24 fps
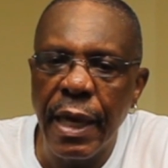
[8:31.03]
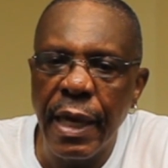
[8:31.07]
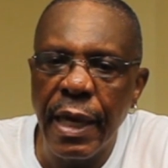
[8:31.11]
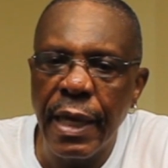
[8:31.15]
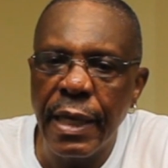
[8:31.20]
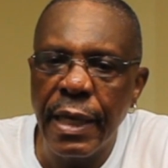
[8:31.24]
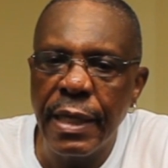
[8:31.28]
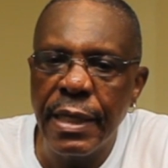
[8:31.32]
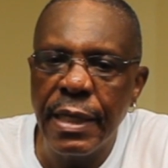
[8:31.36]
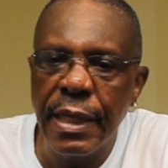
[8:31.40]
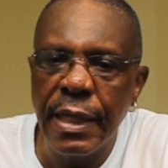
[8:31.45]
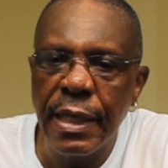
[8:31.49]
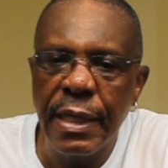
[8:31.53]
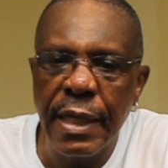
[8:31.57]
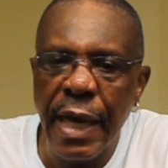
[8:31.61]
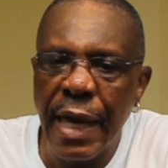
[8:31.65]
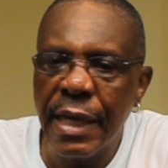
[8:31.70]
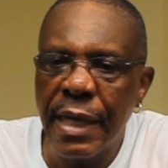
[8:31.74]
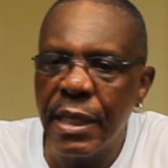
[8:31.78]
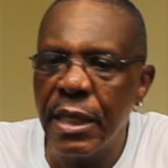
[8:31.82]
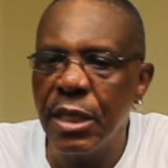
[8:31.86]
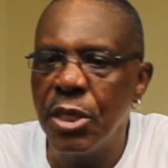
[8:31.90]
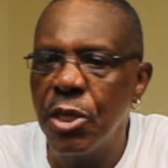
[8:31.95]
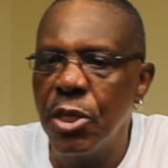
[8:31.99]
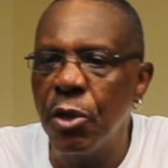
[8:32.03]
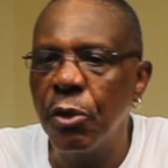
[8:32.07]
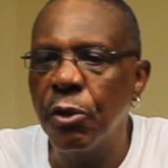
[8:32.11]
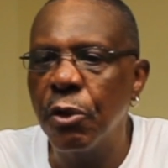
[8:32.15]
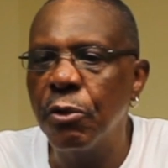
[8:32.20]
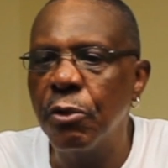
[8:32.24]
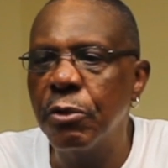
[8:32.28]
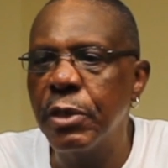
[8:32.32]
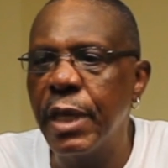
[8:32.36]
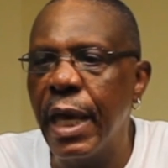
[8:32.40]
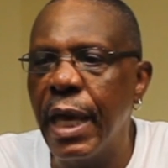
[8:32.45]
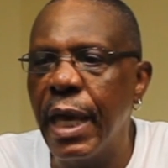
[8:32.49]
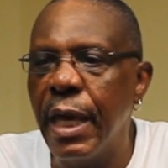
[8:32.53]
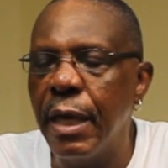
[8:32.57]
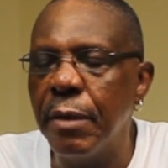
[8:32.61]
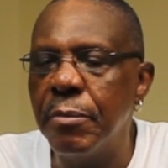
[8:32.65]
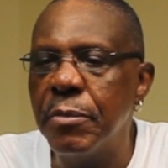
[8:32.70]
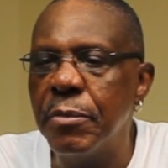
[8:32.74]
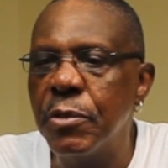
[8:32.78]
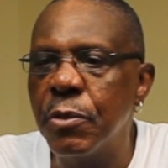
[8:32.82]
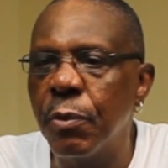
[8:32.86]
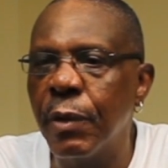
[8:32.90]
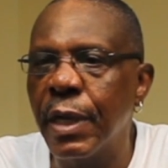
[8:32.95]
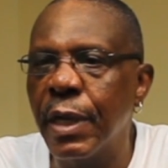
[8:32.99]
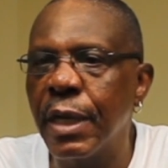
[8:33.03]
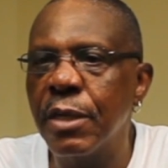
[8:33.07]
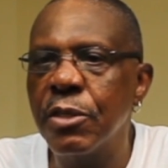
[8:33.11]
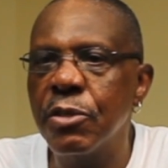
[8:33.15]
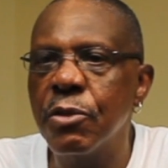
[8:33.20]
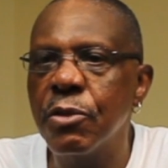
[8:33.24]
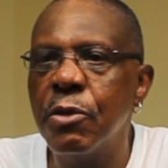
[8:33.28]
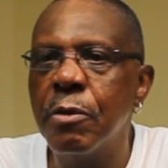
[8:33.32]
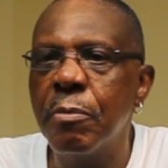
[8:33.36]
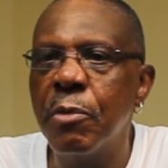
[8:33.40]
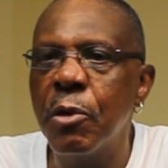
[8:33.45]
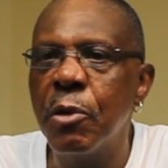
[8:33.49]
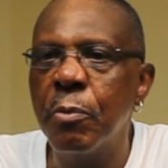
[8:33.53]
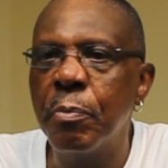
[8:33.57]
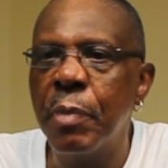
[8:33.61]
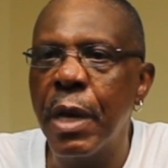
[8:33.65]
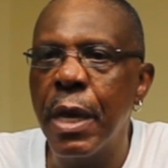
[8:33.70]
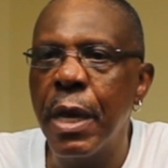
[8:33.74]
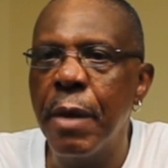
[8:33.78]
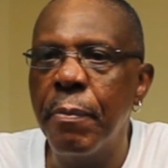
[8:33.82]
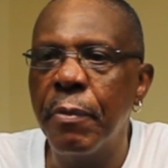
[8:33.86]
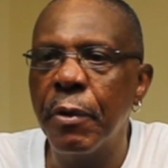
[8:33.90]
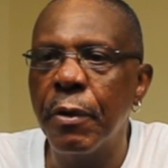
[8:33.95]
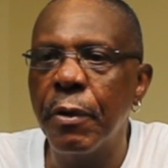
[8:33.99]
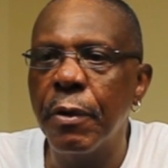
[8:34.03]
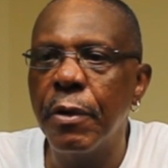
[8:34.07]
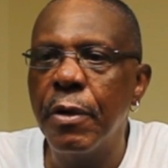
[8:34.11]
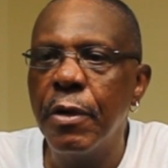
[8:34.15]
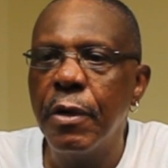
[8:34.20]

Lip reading: and I didn't know those names when I saw them on paper.